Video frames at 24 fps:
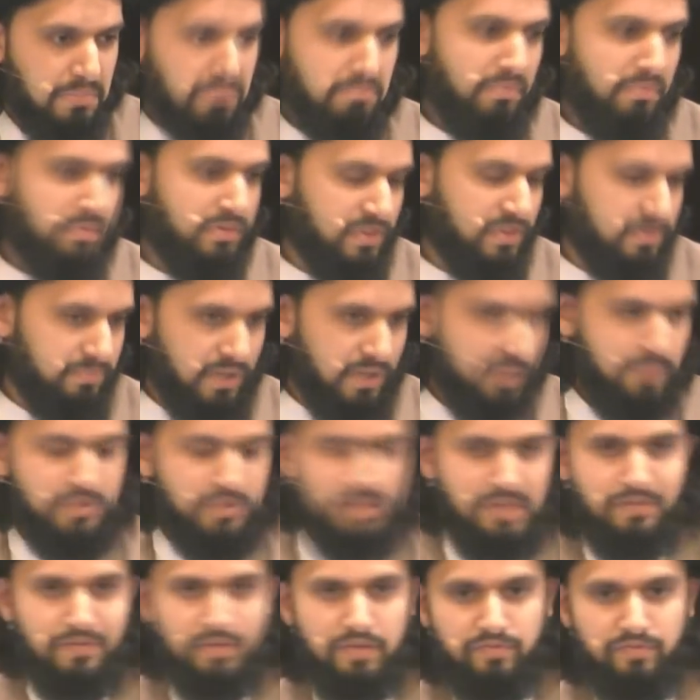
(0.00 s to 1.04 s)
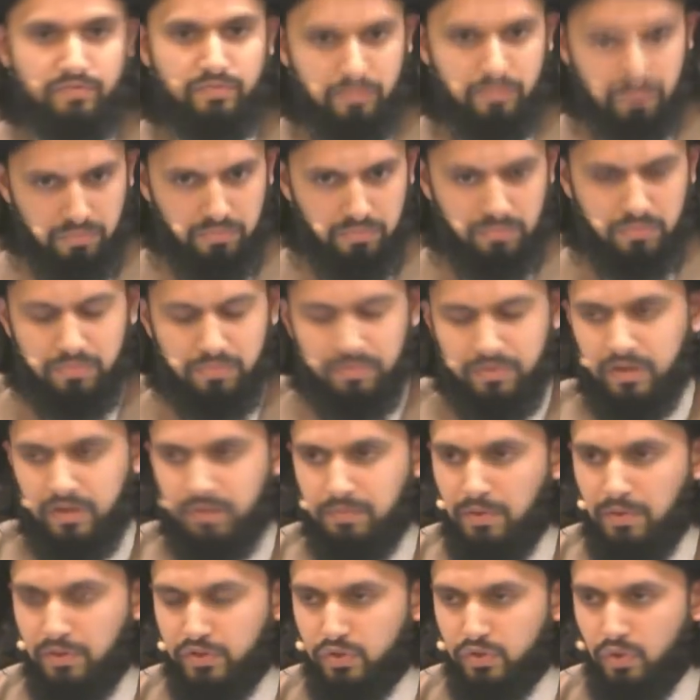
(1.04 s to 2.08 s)
Sometimes, even if, think
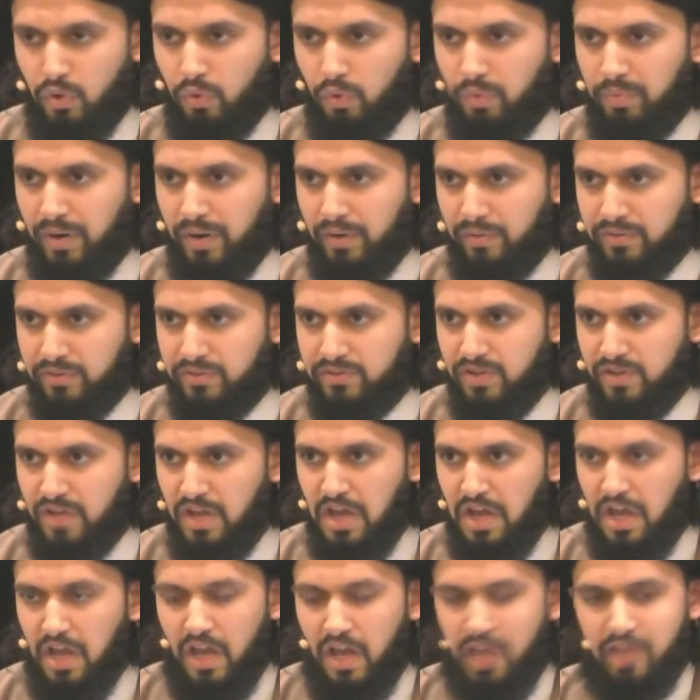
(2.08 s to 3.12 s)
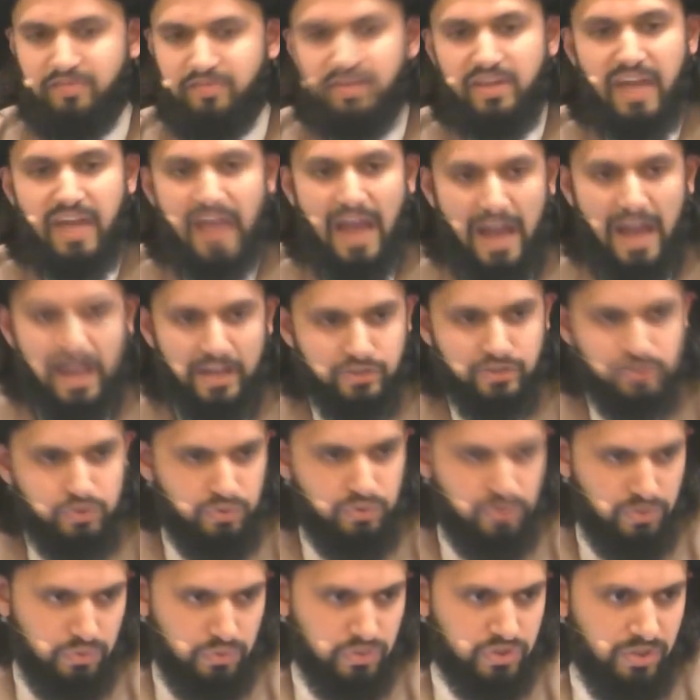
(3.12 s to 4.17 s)
about your own parents, if they ask you to
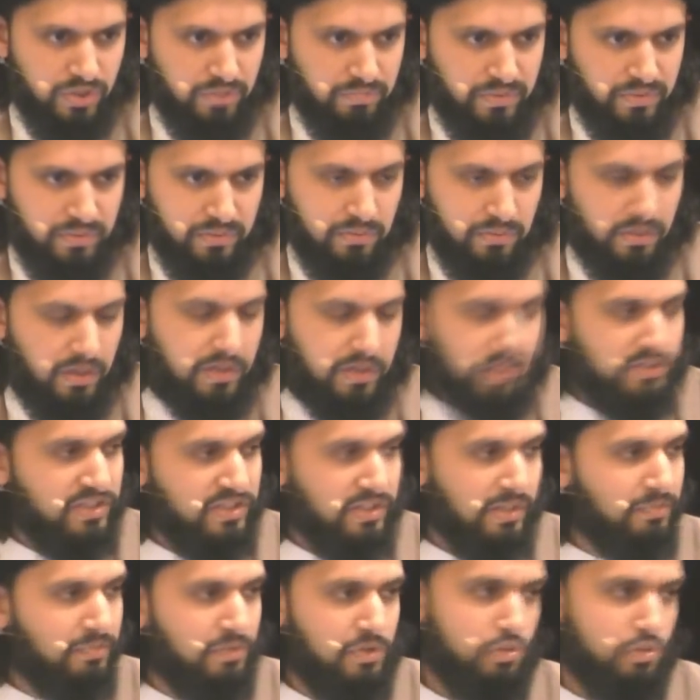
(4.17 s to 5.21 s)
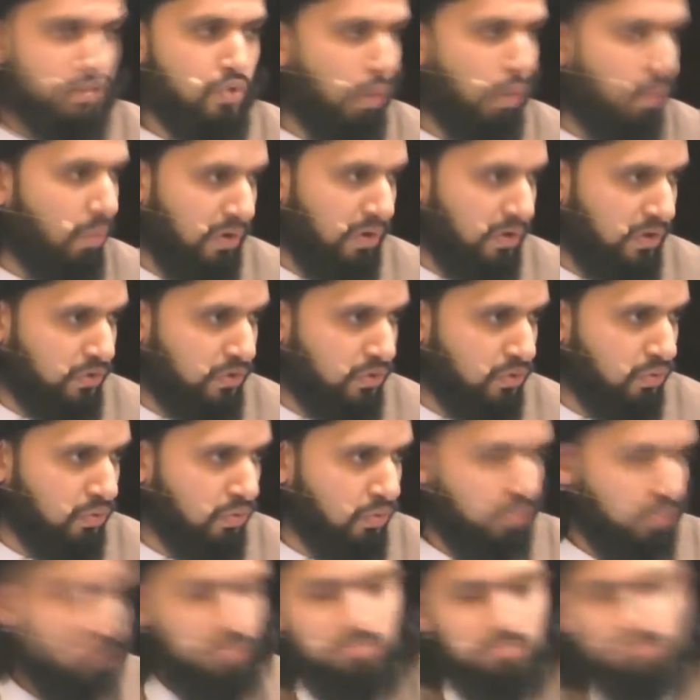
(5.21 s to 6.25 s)
do something, and it's something you don't want to do,
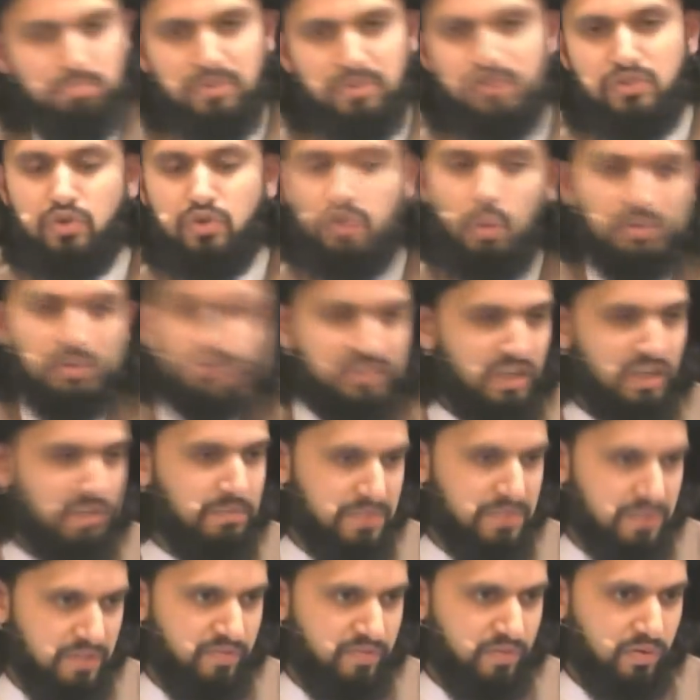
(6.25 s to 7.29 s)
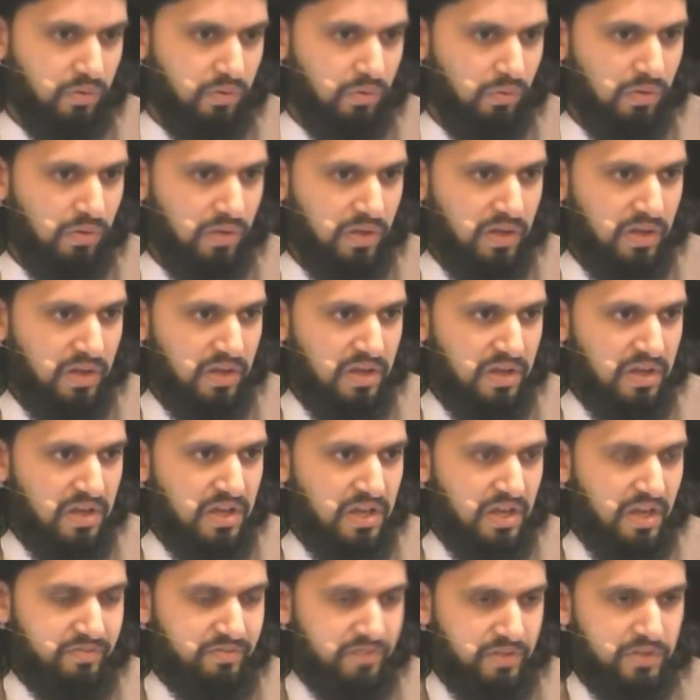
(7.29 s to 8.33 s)
or you know it's going to be difficult,
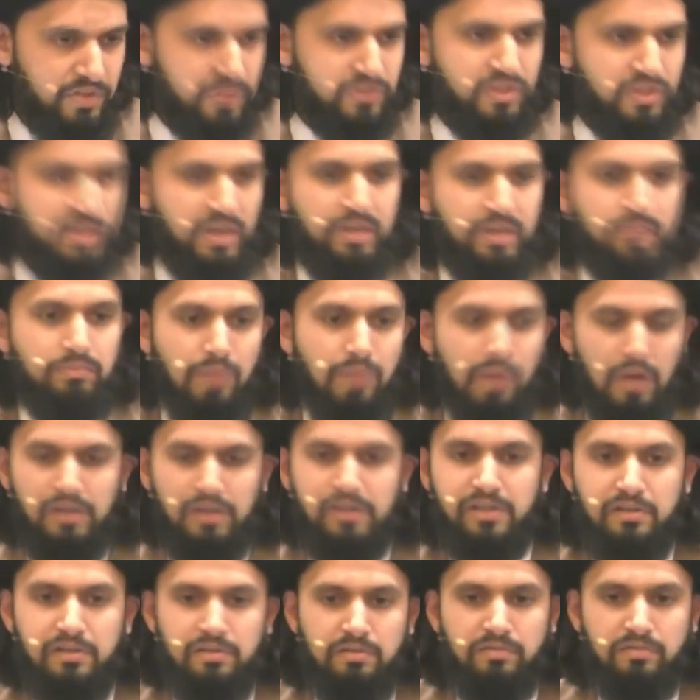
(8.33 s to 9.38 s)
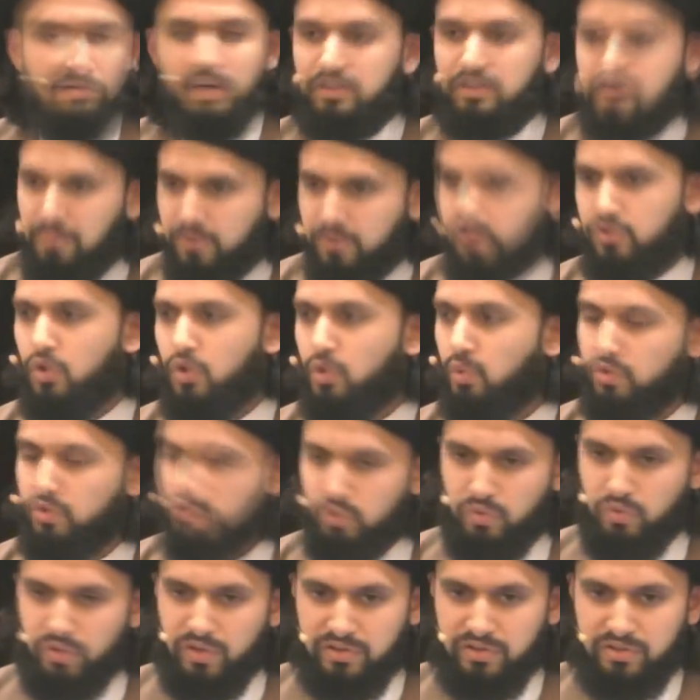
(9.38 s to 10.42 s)
if they just say, Ali, Fatima, just go and
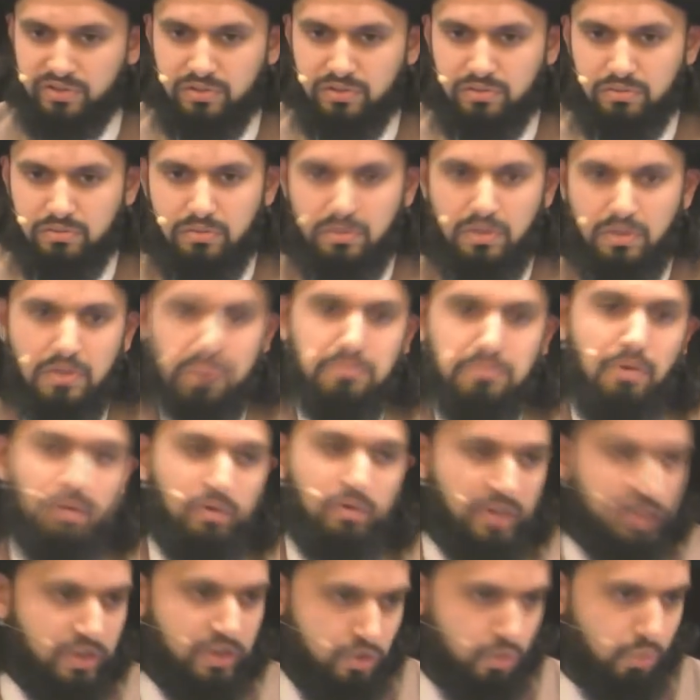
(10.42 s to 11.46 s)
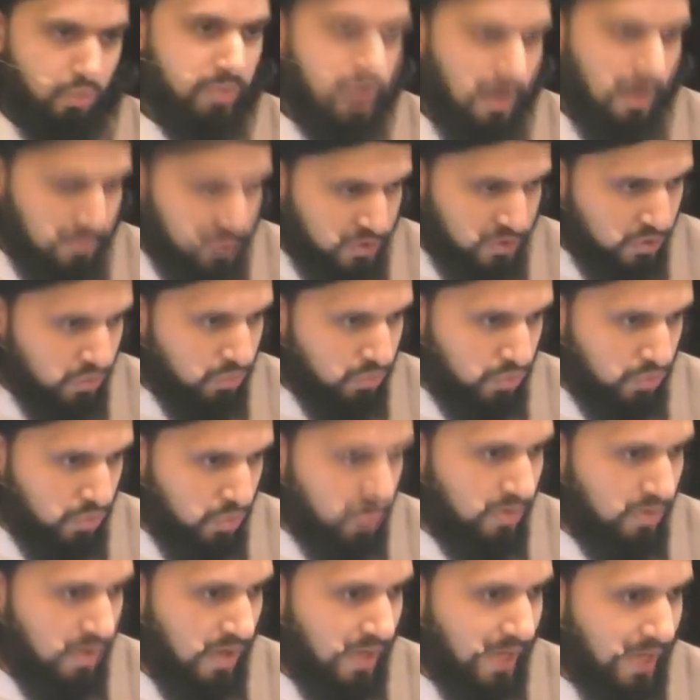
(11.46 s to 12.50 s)
do this, okay, you'll probably still do
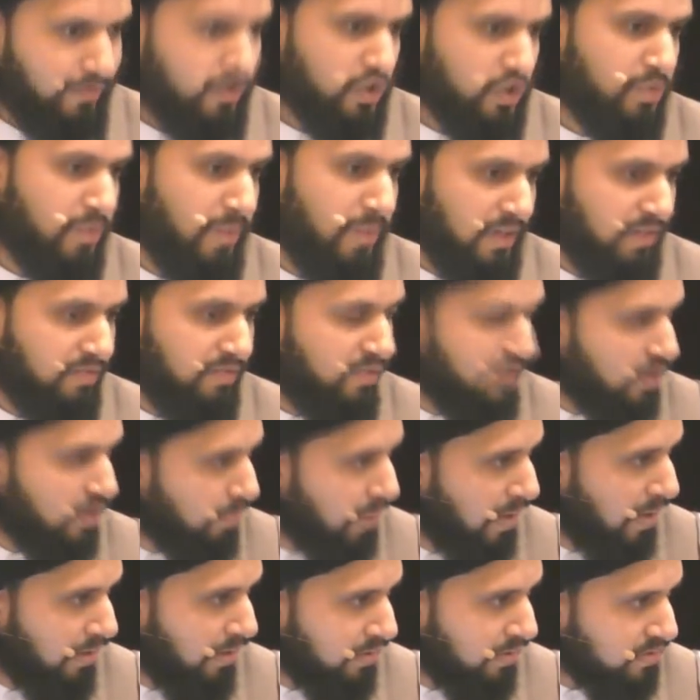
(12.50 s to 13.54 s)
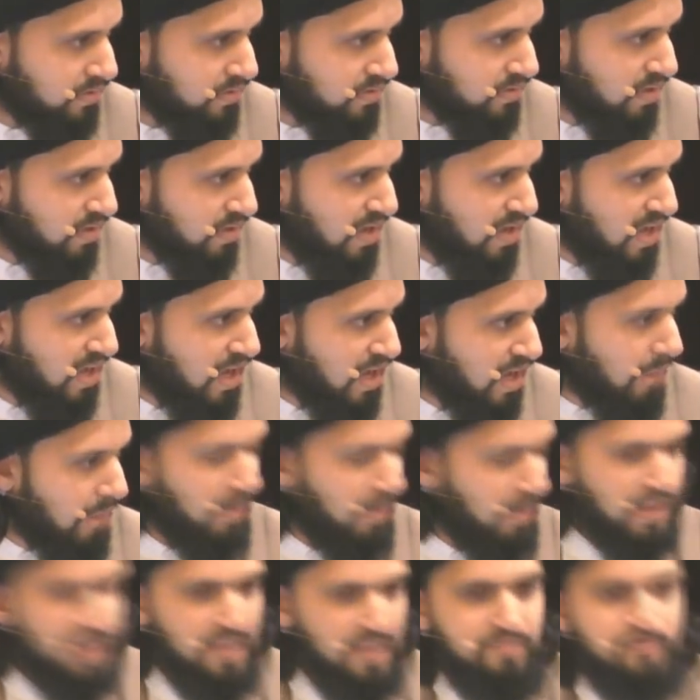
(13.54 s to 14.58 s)
it out of respect for your parents, but
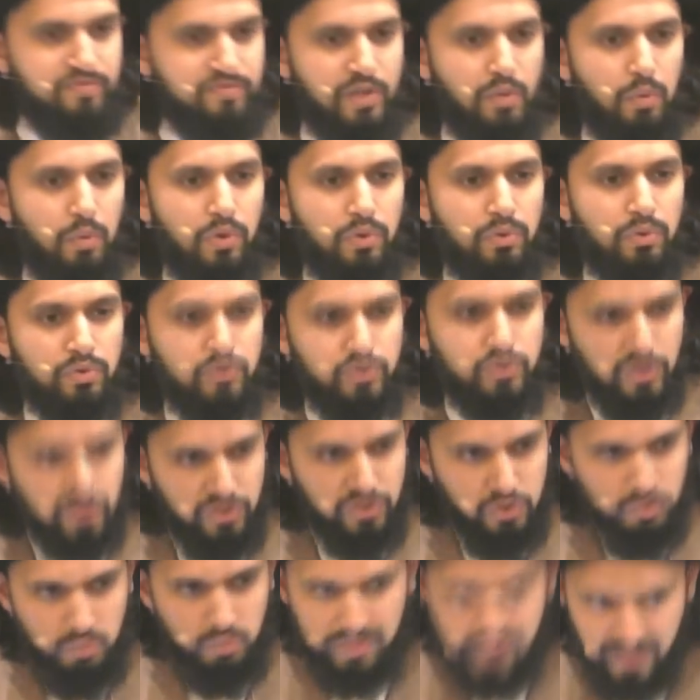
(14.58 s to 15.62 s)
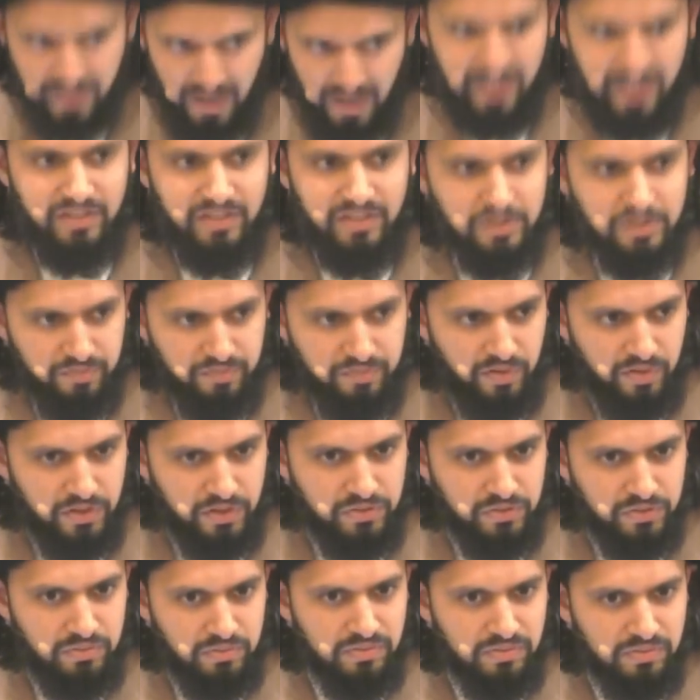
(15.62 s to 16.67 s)
if they were to address you with kindness first,
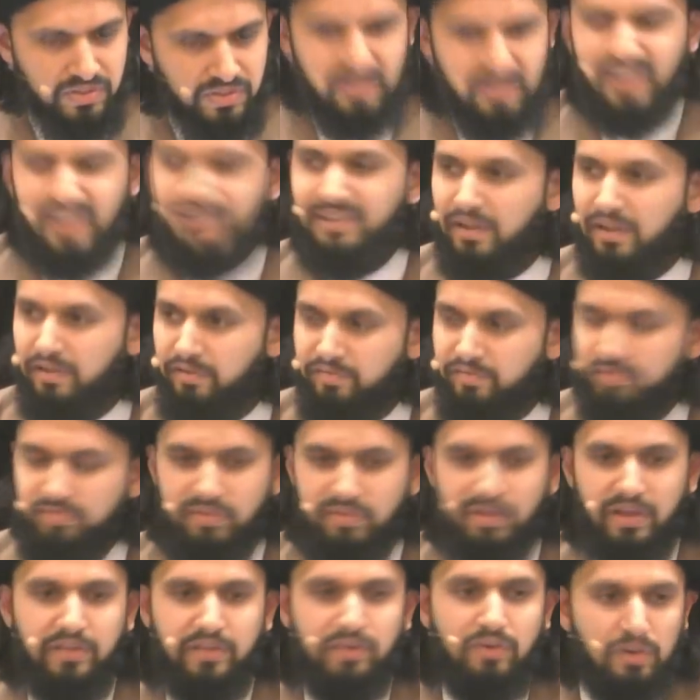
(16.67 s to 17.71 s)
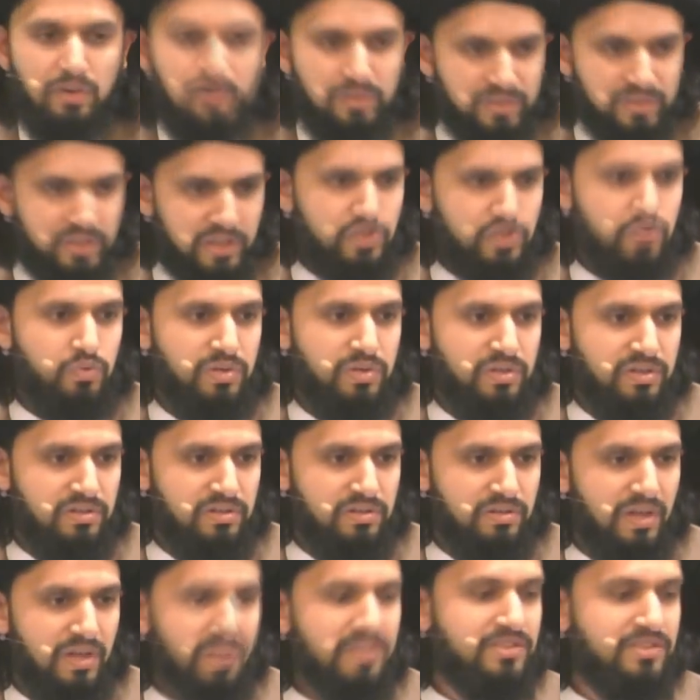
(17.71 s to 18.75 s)
say, hey love, hey darling, hey sweetie,
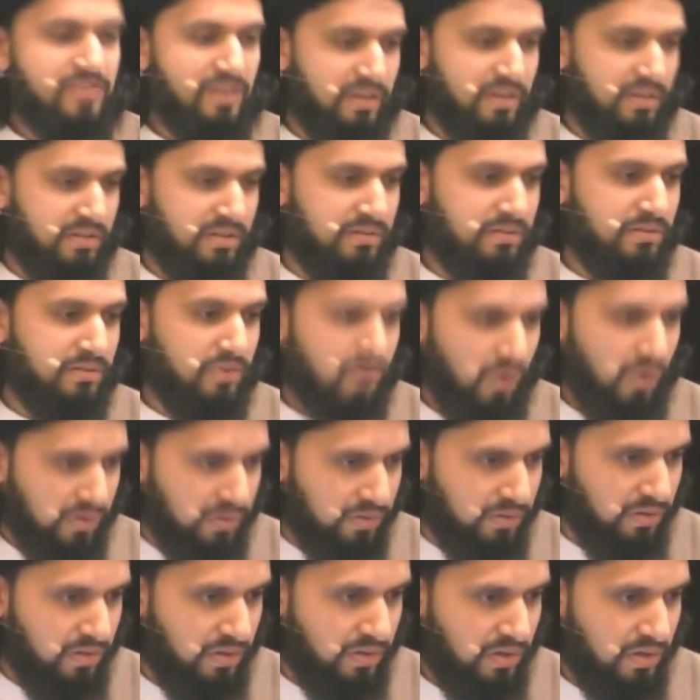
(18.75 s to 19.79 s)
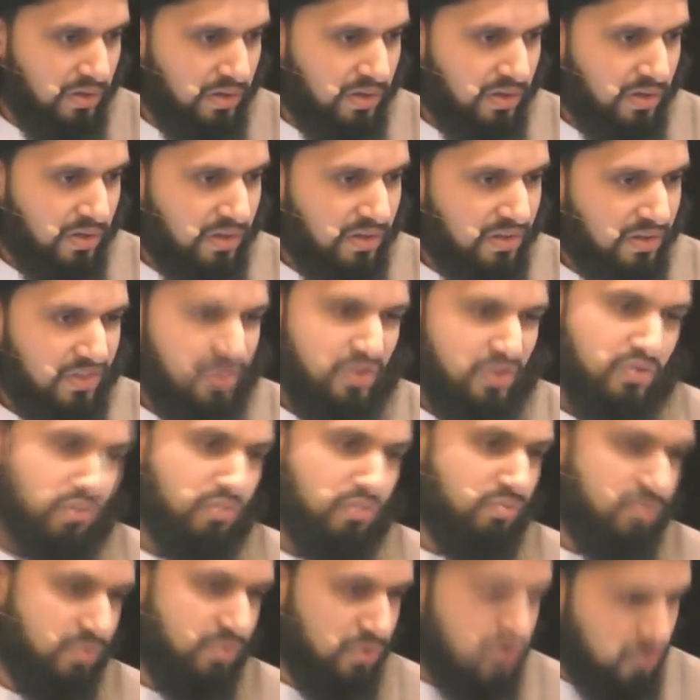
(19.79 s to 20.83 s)
hey son, daughter, could
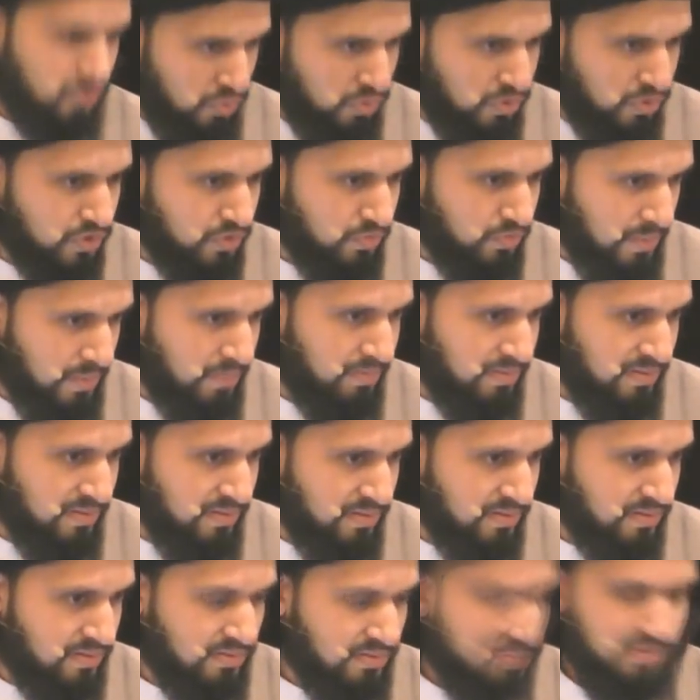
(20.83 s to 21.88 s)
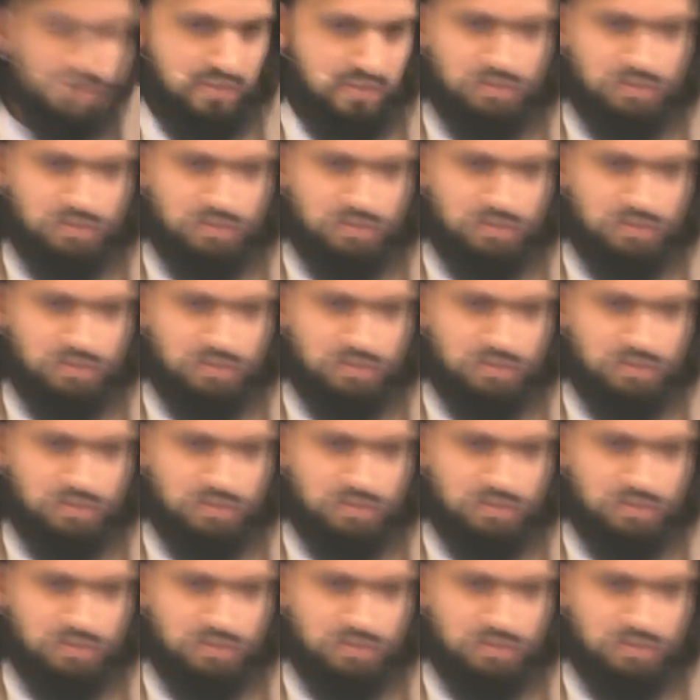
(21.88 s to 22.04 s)
you do this for me, please? Then